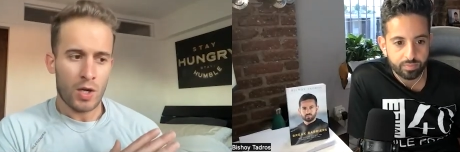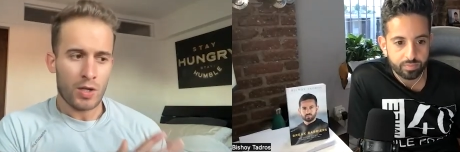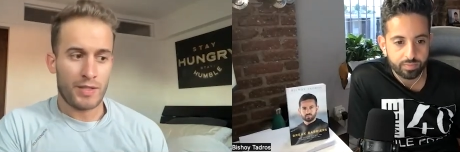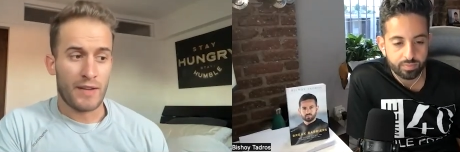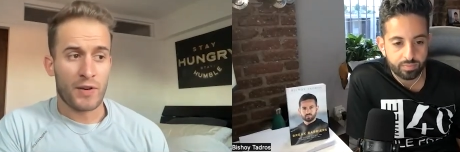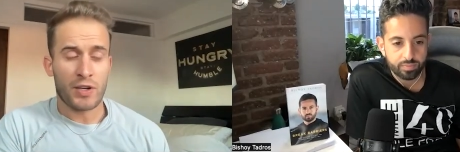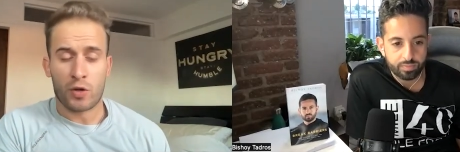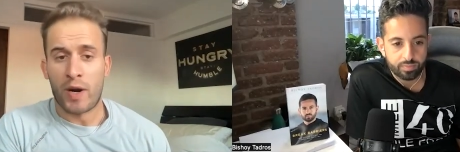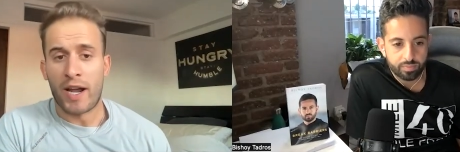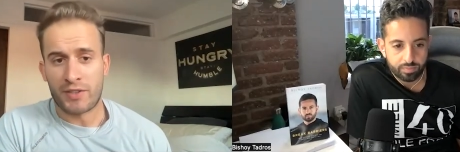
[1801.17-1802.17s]
Speaker 1: different
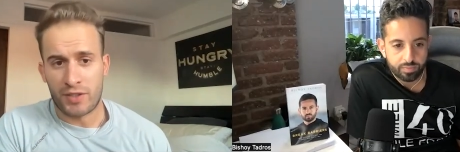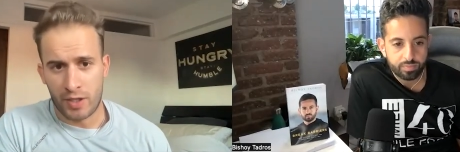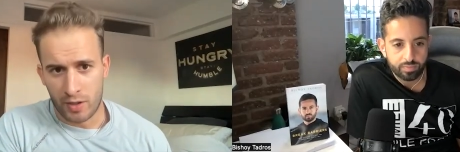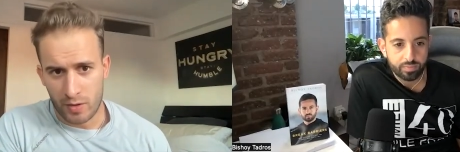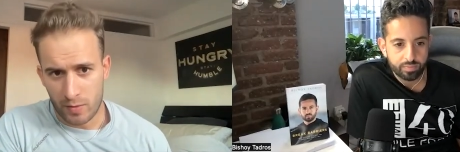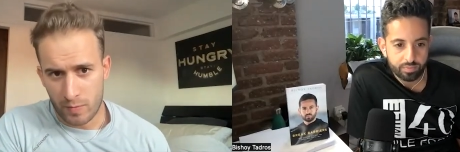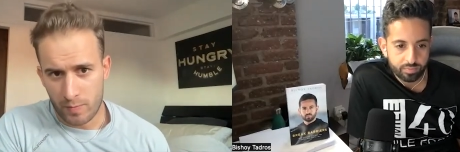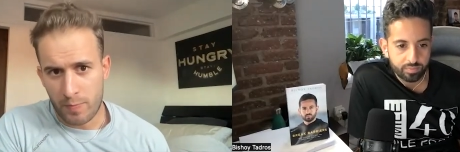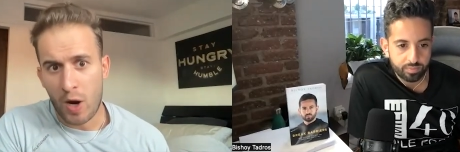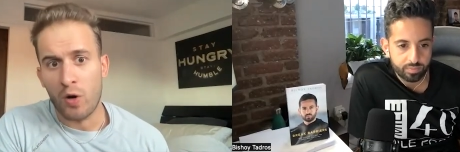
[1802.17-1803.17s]
direction
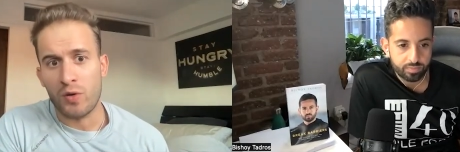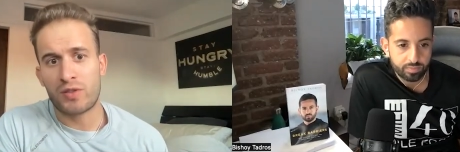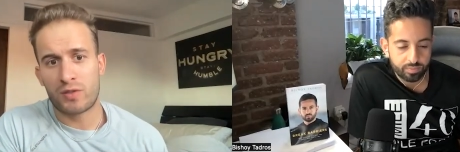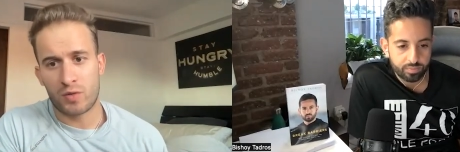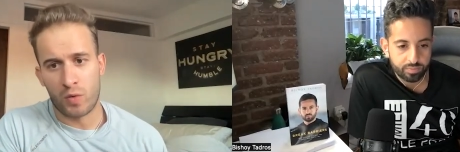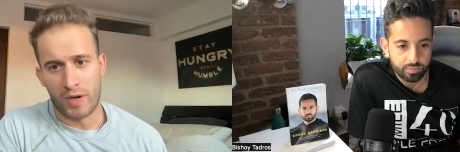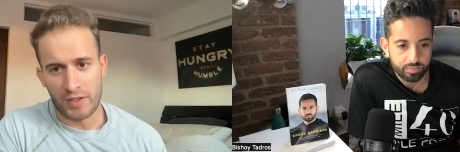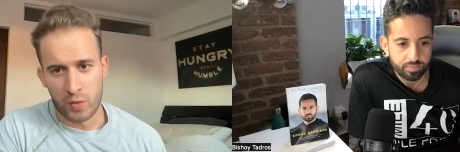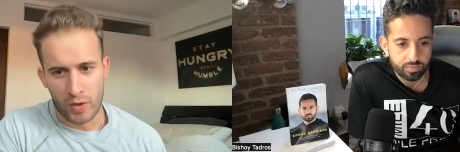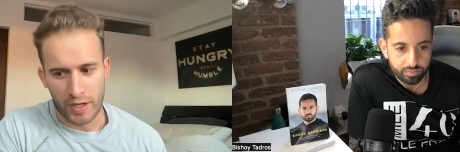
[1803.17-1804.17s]
post
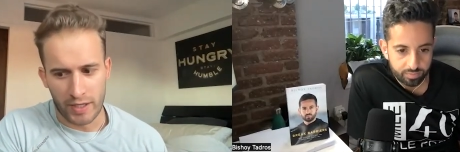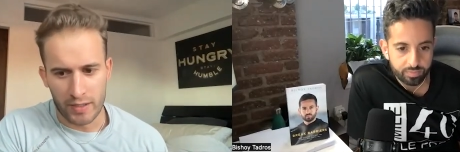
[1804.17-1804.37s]
2020.